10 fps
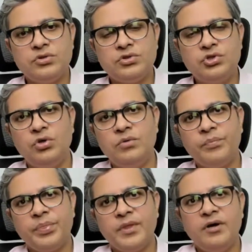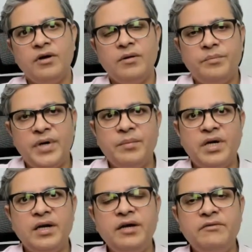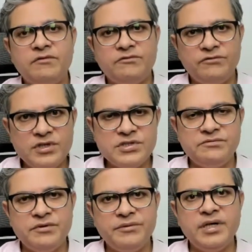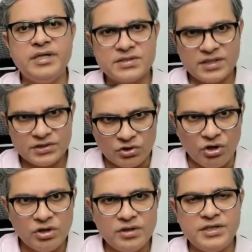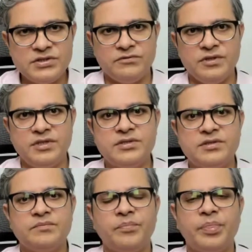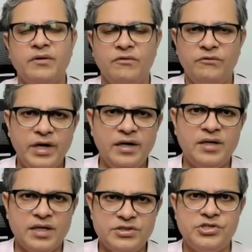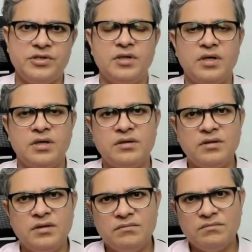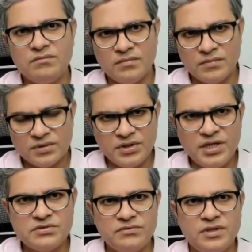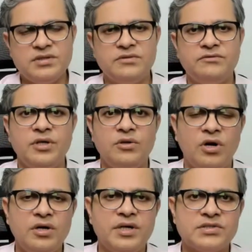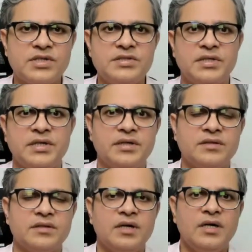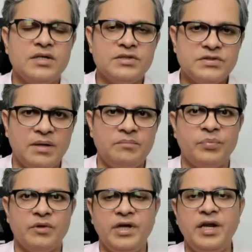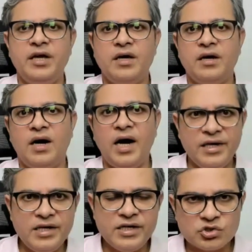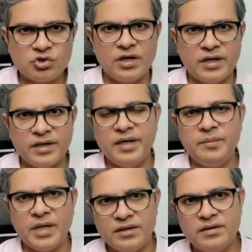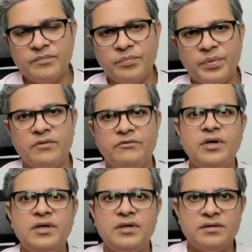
So primarily, first we will discuss all these words. We'll touch these words. We'll not discuss it in some very highly scholarly manner. We'll